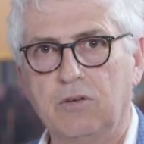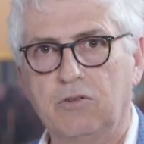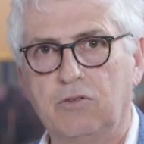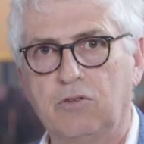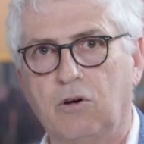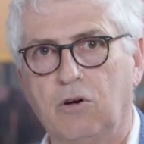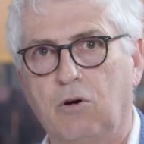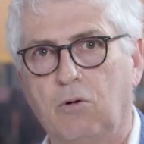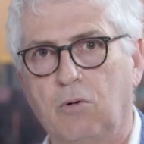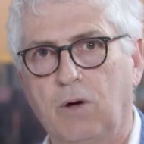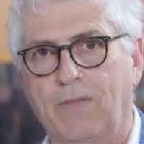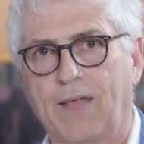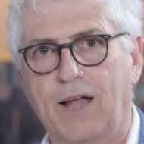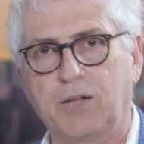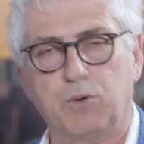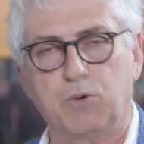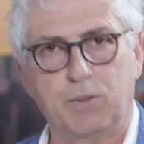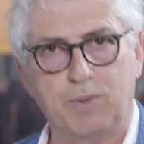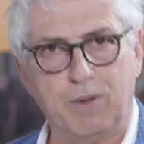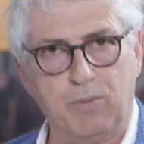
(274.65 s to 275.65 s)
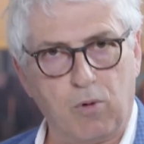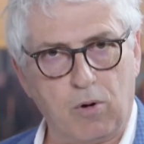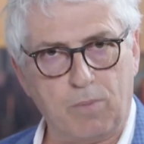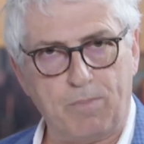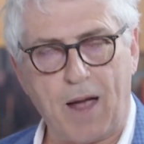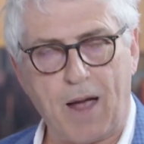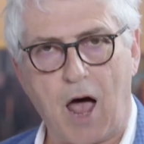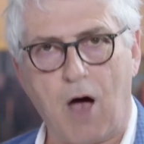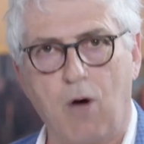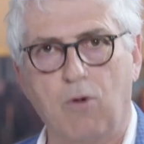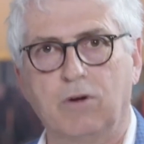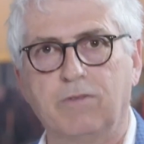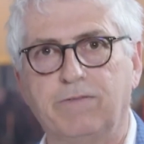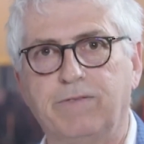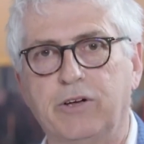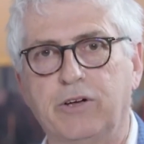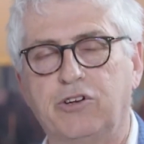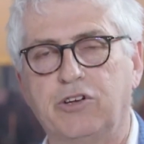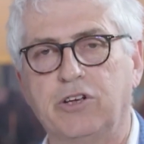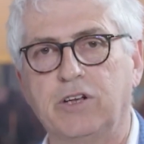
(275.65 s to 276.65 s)
So, and that's what be more power
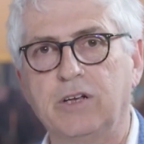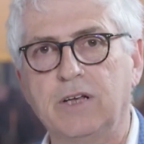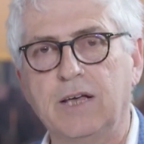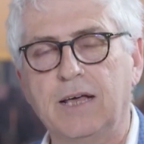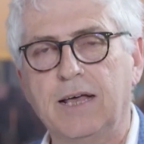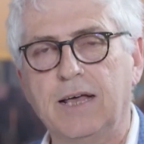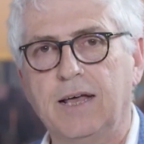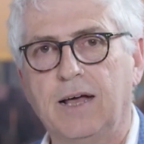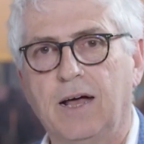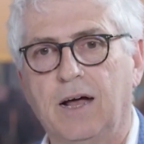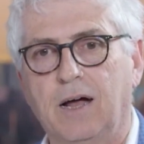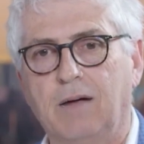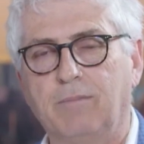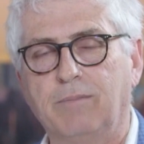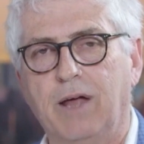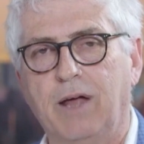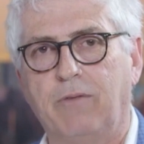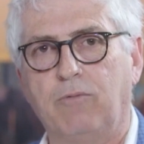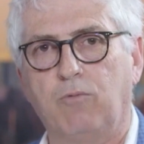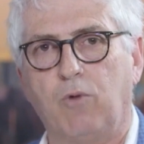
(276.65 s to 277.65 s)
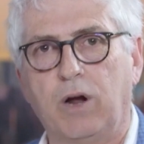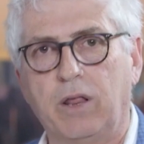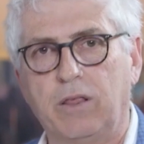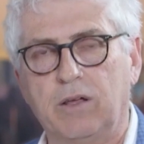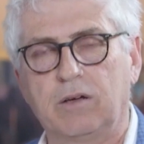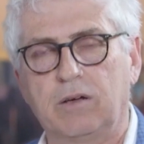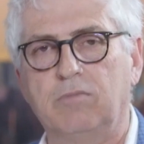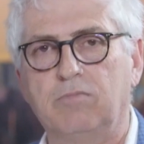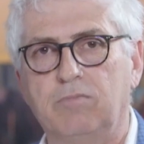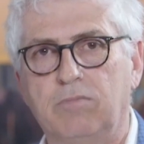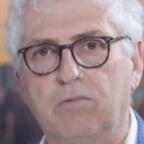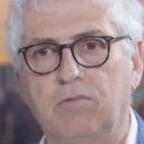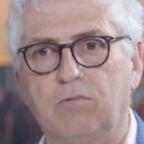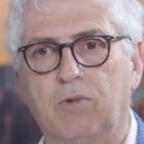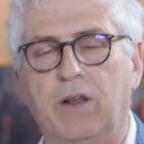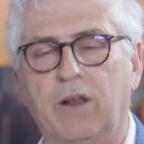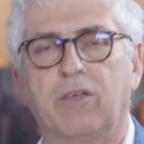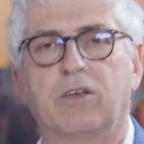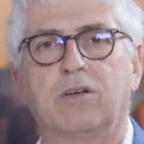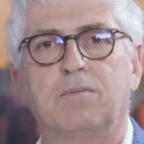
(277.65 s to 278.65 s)
efficient. And one of
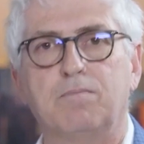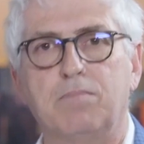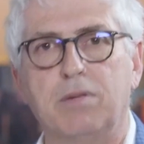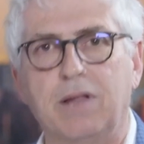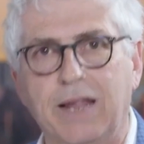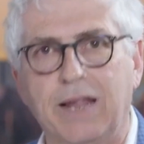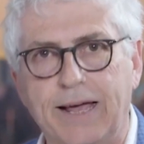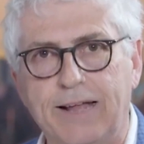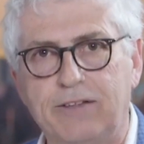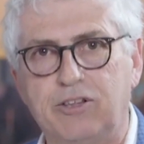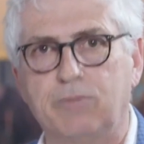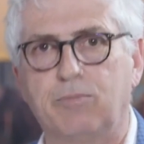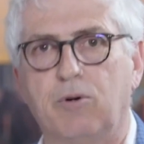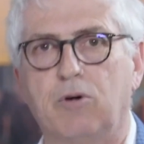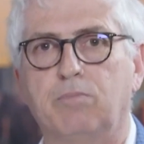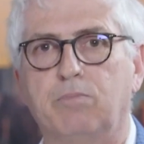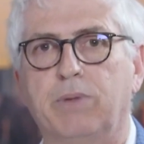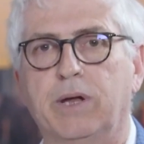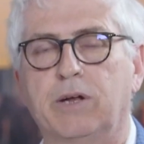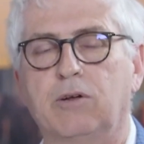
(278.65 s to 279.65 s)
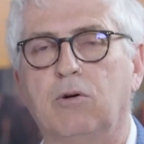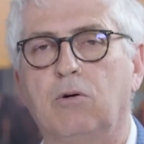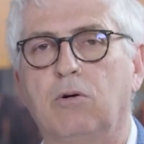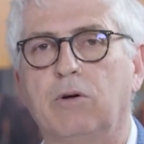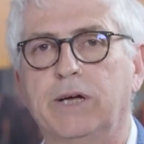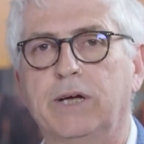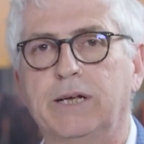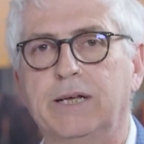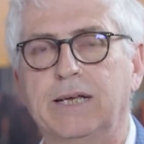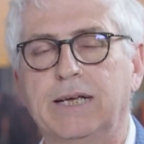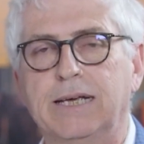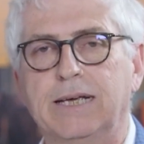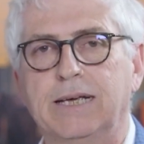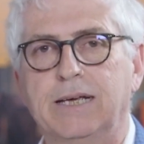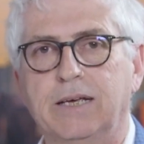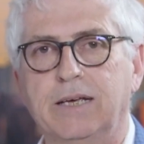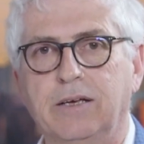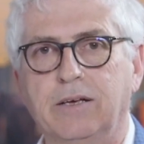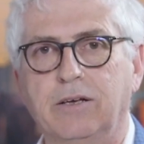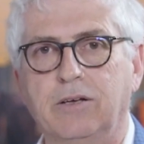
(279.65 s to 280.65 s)
the complaints about Bitcoin
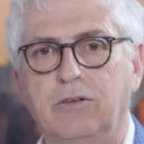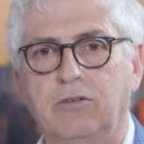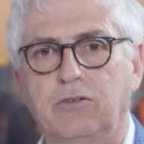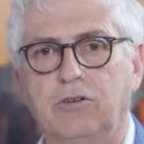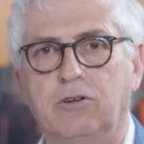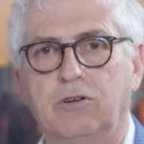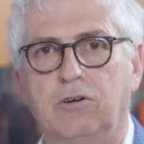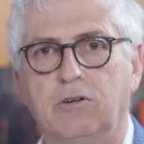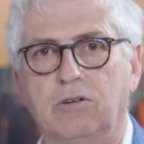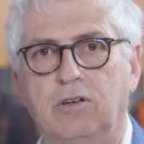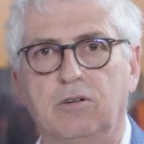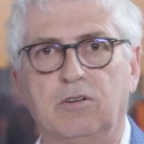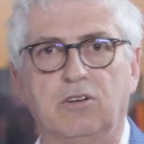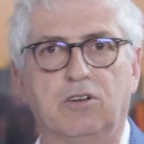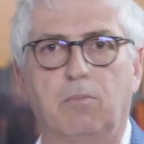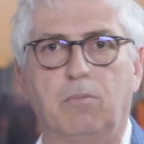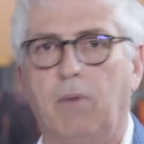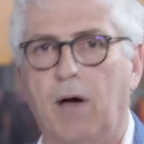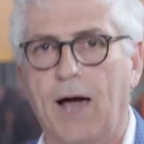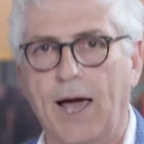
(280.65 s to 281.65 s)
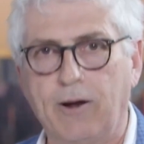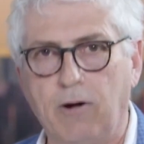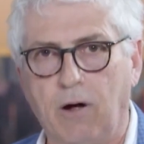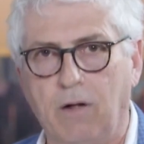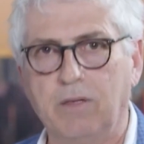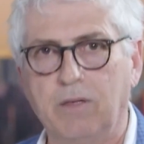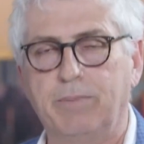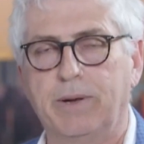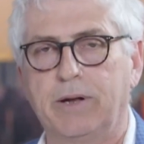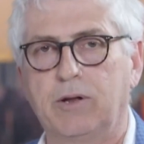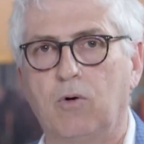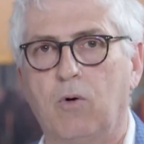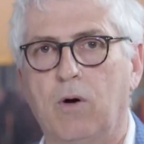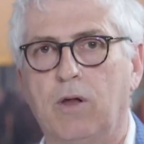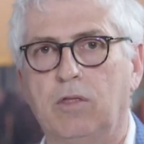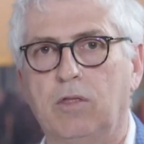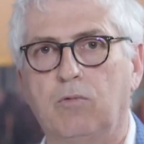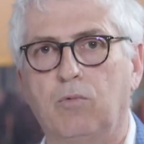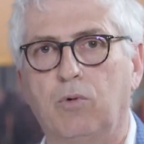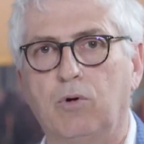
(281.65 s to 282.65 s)
is, to mine all the
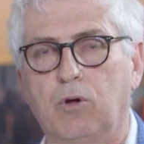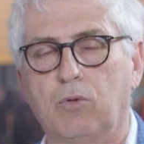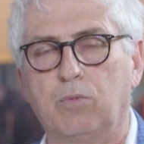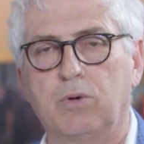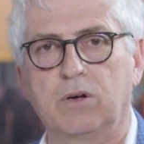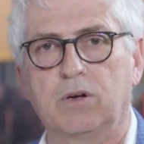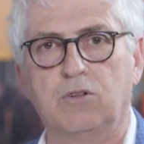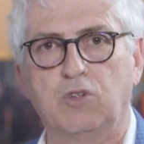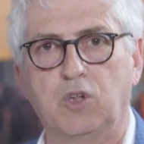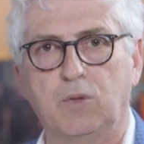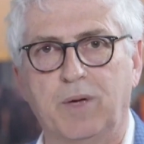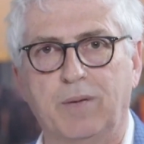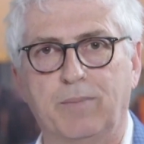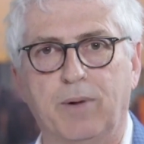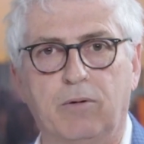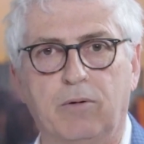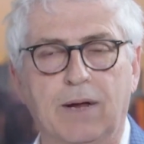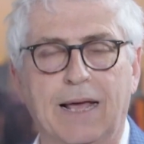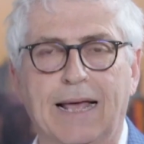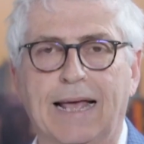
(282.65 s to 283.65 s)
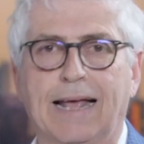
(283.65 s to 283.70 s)
Bitcoin in the world, we're consuming about